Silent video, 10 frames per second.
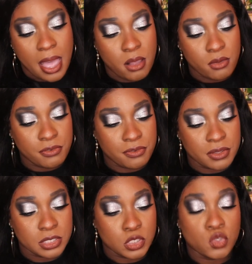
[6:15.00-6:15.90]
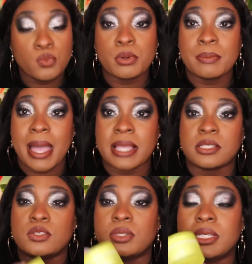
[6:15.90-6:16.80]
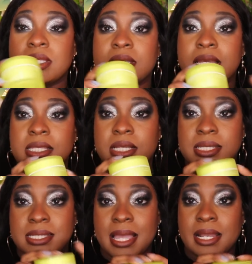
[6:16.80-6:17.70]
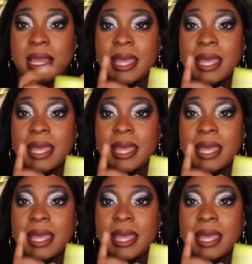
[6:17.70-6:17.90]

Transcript: e.l.f. Super Mask. So this is a set,